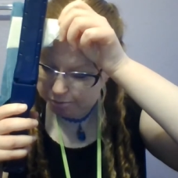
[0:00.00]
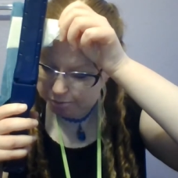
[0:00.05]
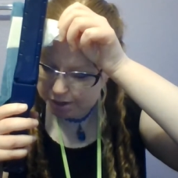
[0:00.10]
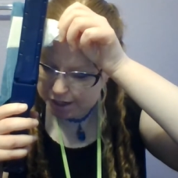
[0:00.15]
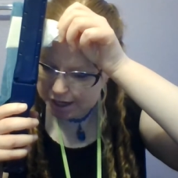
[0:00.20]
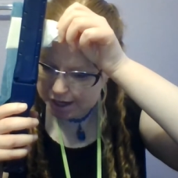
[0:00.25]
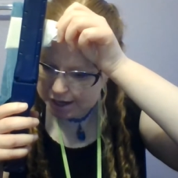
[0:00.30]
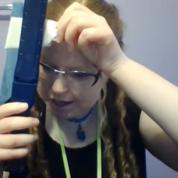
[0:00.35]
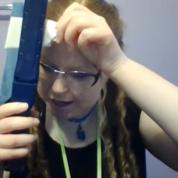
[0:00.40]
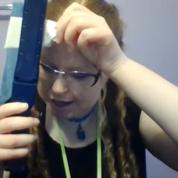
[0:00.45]
What
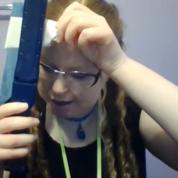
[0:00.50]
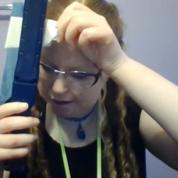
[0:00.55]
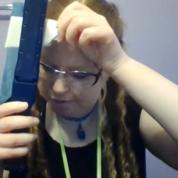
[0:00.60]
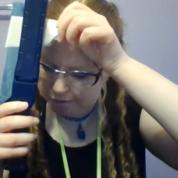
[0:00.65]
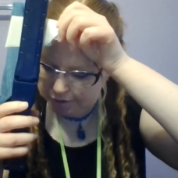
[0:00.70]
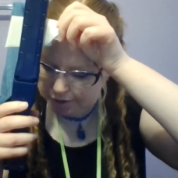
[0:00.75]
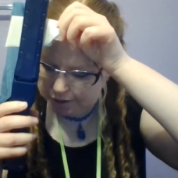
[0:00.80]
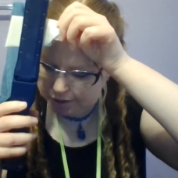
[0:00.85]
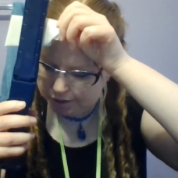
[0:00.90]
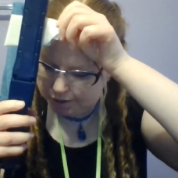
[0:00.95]
I
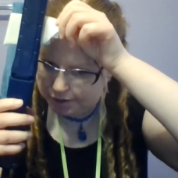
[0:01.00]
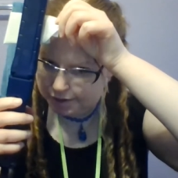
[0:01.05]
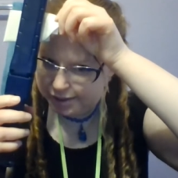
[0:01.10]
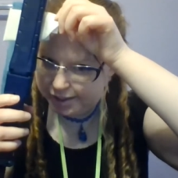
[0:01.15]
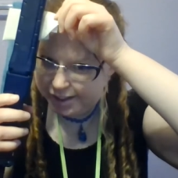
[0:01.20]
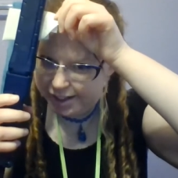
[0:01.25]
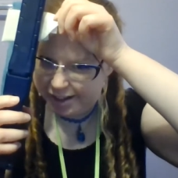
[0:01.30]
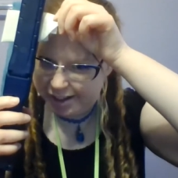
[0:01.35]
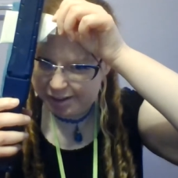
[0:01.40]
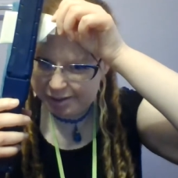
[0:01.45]
have is
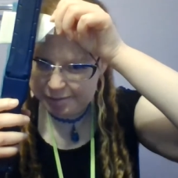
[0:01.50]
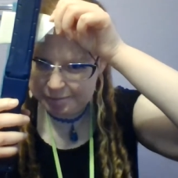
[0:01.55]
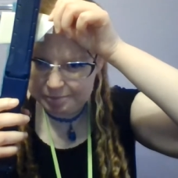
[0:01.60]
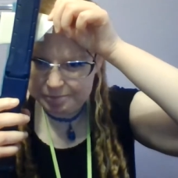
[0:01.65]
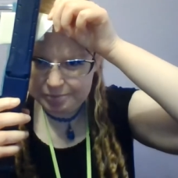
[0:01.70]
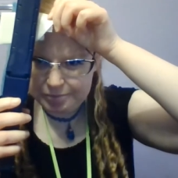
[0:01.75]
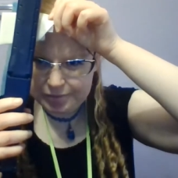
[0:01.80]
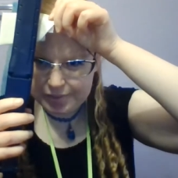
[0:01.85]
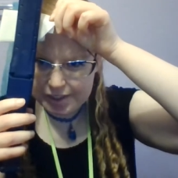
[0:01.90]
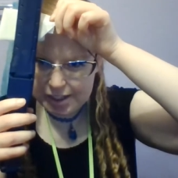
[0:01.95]
um,
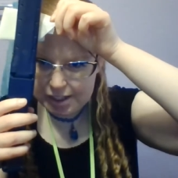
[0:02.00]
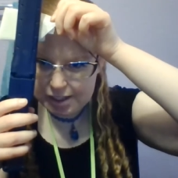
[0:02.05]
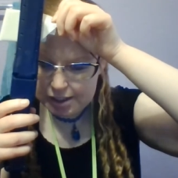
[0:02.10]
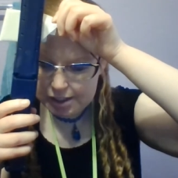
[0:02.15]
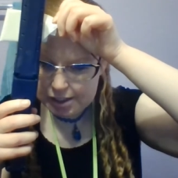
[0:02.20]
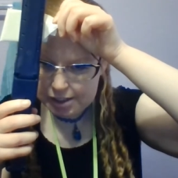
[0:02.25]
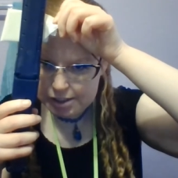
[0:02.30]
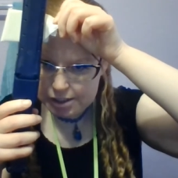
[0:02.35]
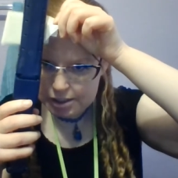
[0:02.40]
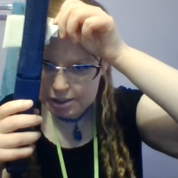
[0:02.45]

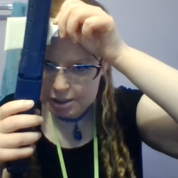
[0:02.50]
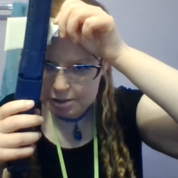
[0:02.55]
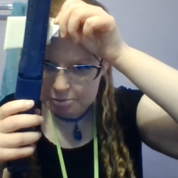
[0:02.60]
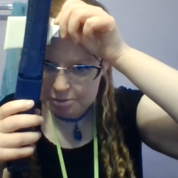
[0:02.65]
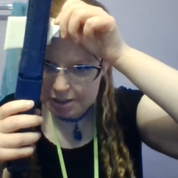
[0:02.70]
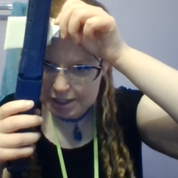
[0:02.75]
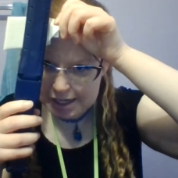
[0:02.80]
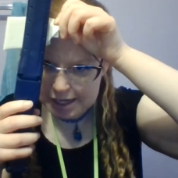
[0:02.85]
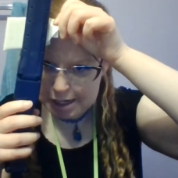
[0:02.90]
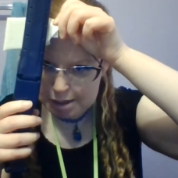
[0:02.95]

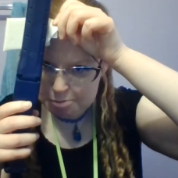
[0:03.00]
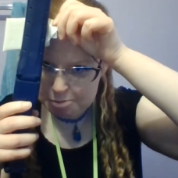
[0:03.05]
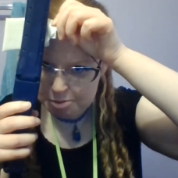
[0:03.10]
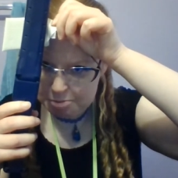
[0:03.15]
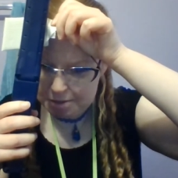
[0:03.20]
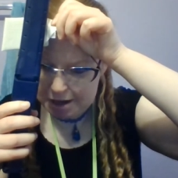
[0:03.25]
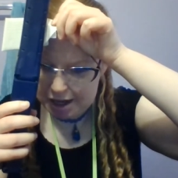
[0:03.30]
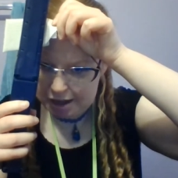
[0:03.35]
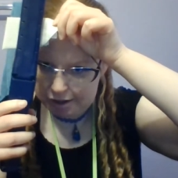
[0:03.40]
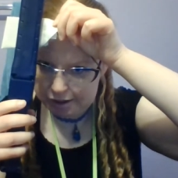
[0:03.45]
some
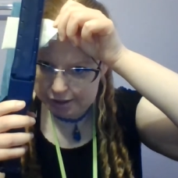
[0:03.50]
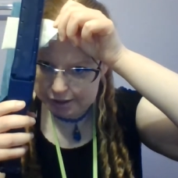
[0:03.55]
chamomile